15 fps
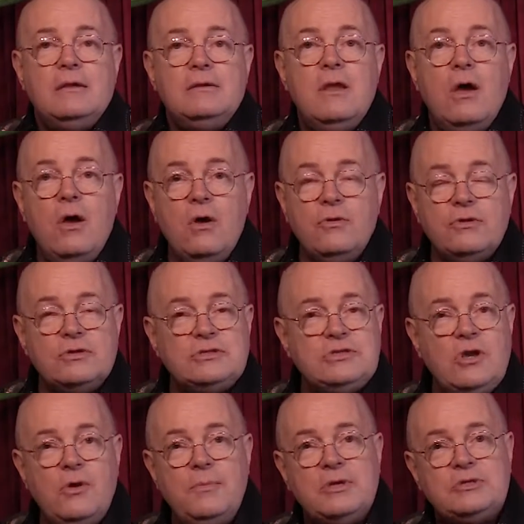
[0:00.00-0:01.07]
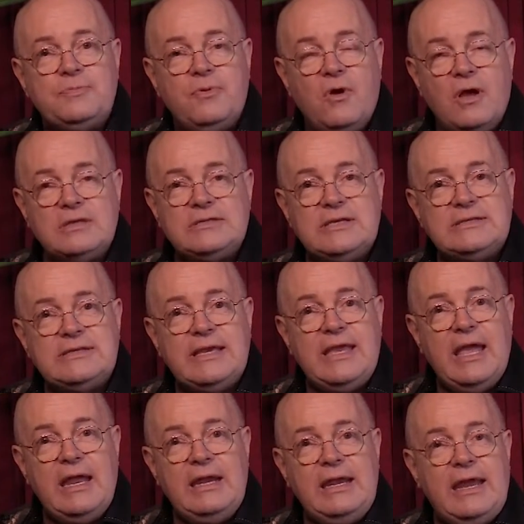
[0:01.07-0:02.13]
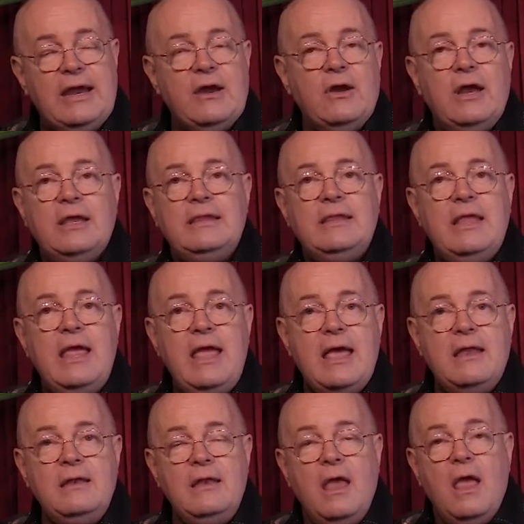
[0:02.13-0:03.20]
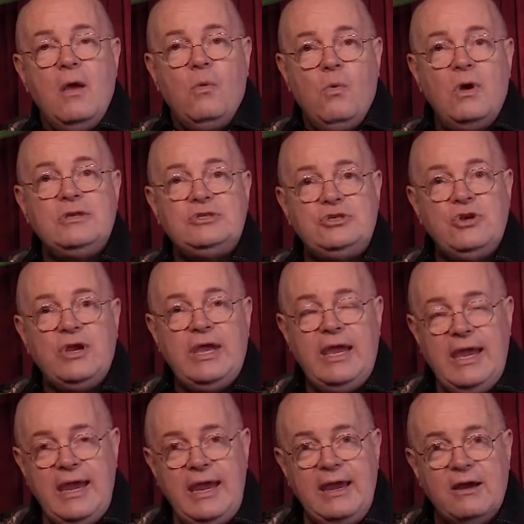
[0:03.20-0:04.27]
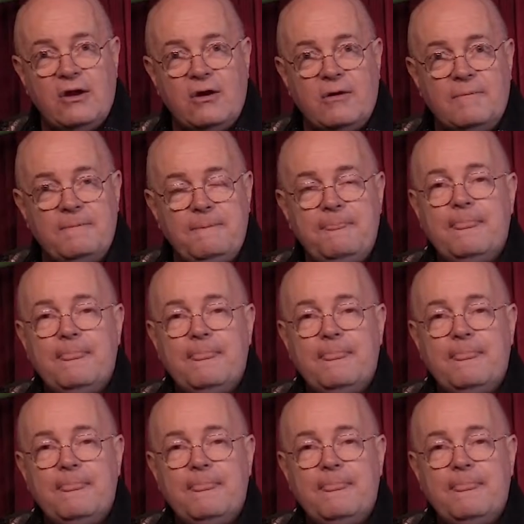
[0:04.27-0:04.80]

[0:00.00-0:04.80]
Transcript: No, there's so much process in getting here. And then, once you're here,